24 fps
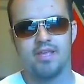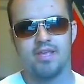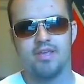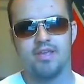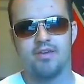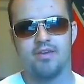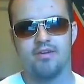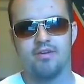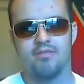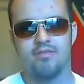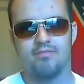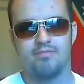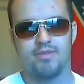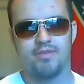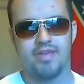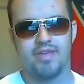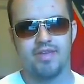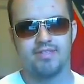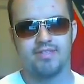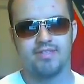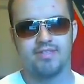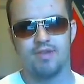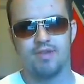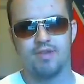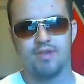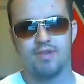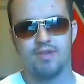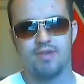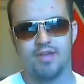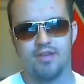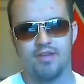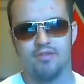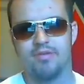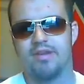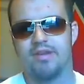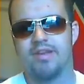you can't see it right
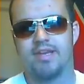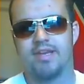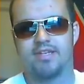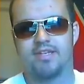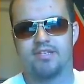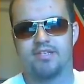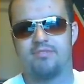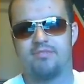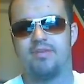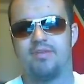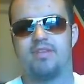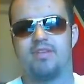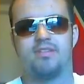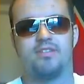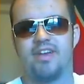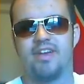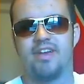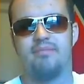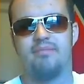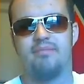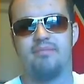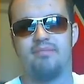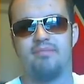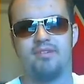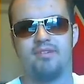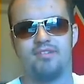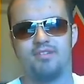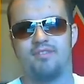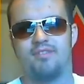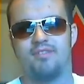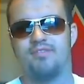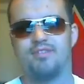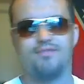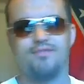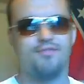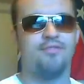here, but next to me is a giant
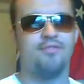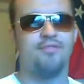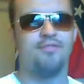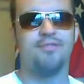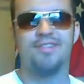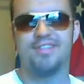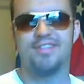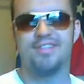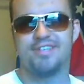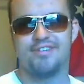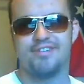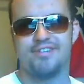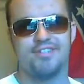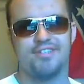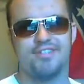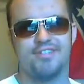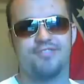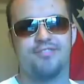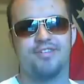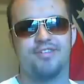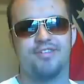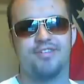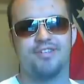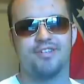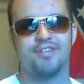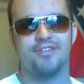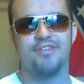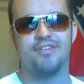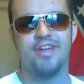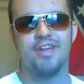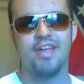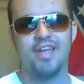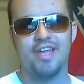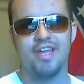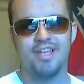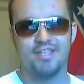bookshelf just full of military history. So
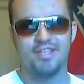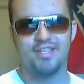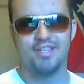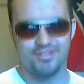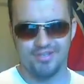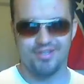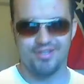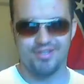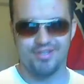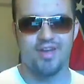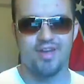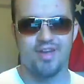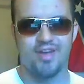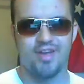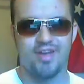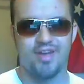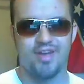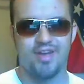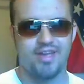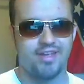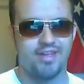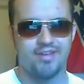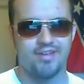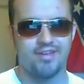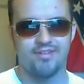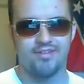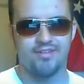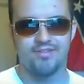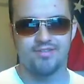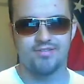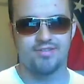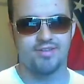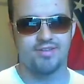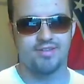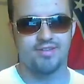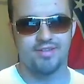chill out, all right?
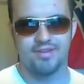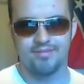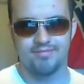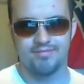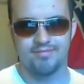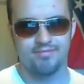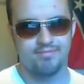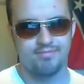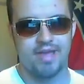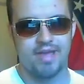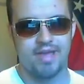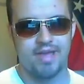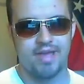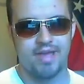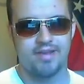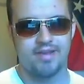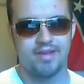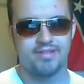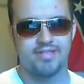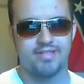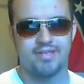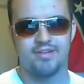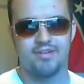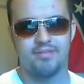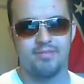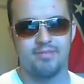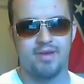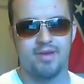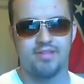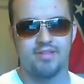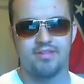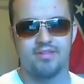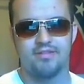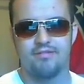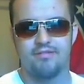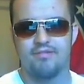There's nothing bad intended
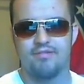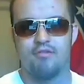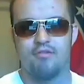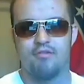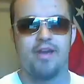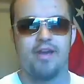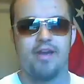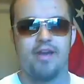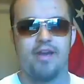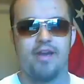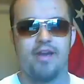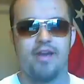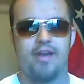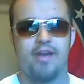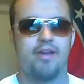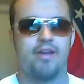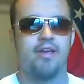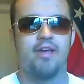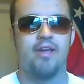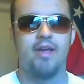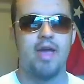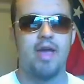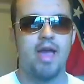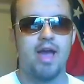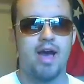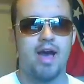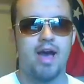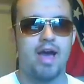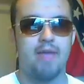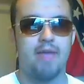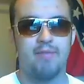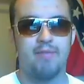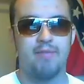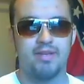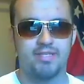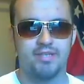about the Confederate flag.
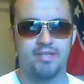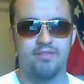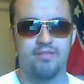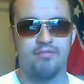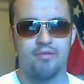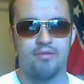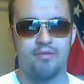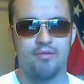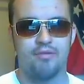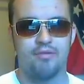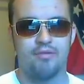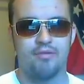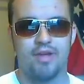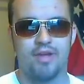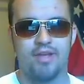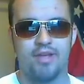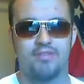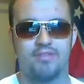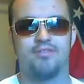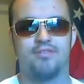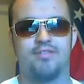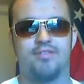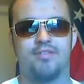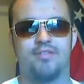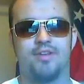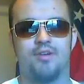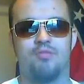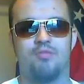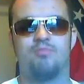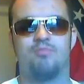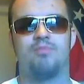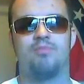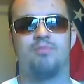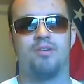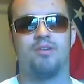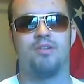I myself am biracial,
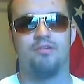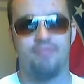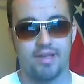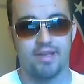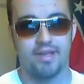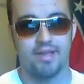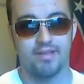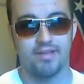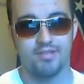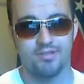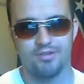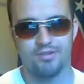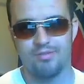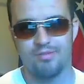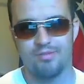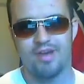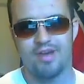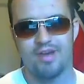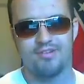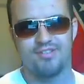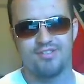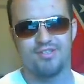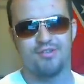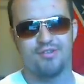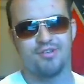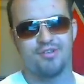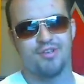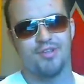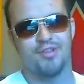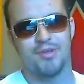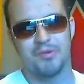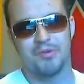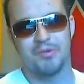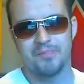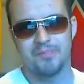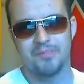so if I can chill about it, so can
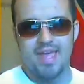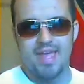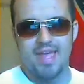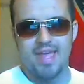you.